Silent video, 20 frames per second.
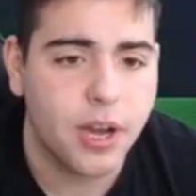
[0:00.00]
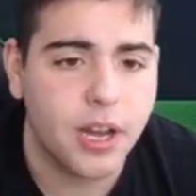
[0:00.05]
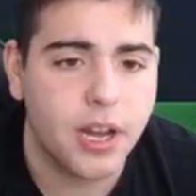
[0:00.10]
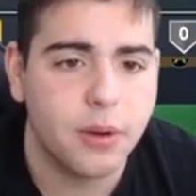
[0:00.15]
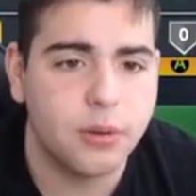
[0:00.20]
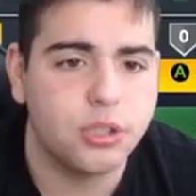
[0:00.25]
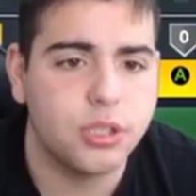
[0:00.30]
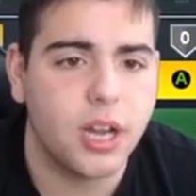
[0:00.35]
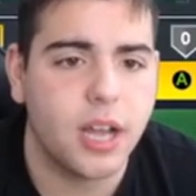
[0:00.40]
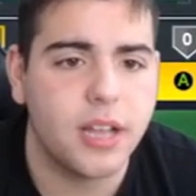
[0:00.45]
to hear
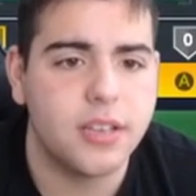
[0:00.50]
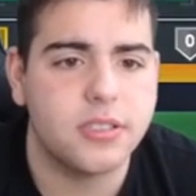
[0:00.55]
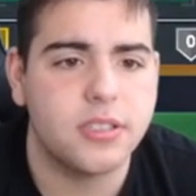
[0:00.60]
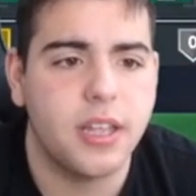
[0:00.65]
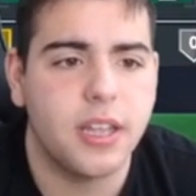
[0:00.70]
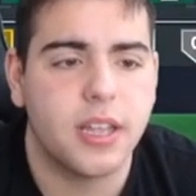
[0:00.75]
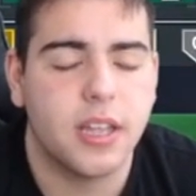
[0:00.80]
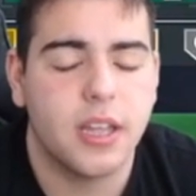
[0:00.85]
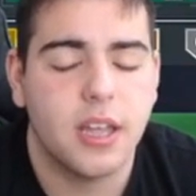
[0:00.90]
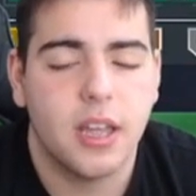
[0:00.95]
what you guys
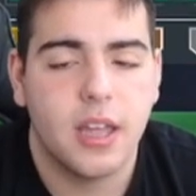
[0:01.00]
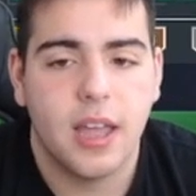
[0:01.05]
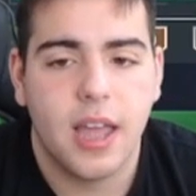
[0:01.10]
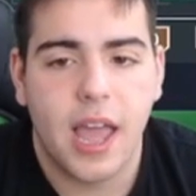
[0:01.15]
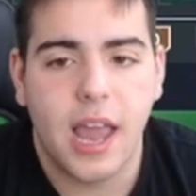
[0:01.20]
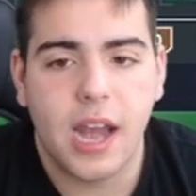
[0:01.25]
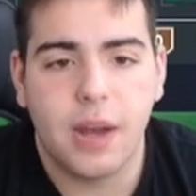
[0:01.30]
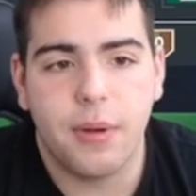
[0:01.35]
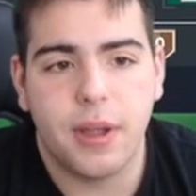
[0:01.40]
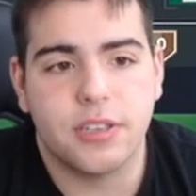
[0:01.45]
think.
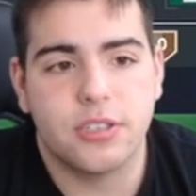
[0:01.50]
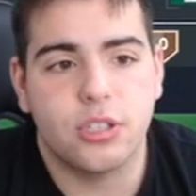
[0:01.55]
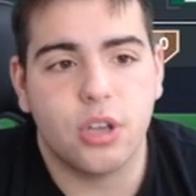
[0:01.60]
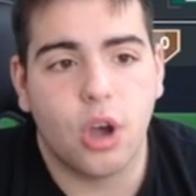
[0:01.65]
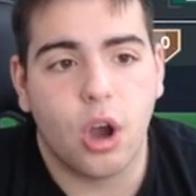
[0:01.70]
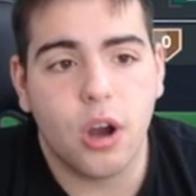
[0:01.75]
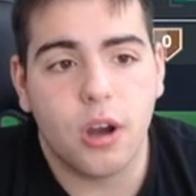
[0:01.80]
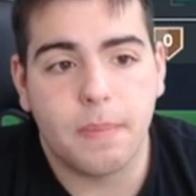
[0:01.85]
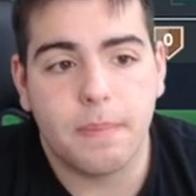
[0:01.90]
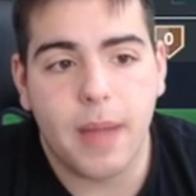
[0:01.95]
Anyways,
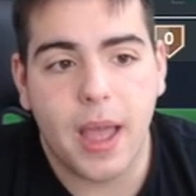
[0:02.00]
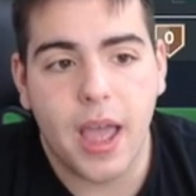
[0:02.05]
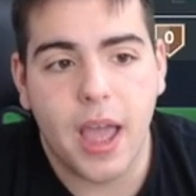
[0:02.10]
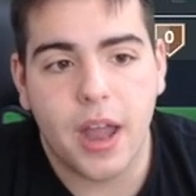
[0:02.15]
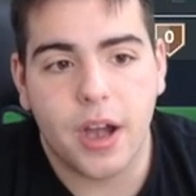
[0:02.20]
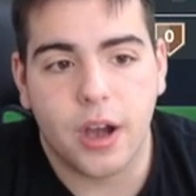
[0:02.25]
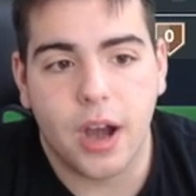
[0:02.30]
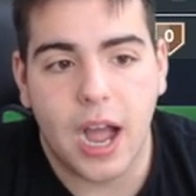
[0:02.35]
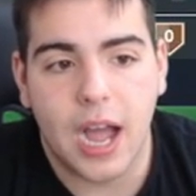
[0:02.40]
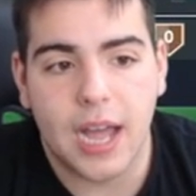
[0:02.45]
Dark
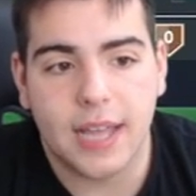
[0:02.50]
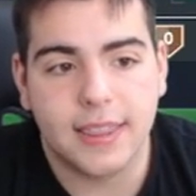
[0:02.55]
Matter. I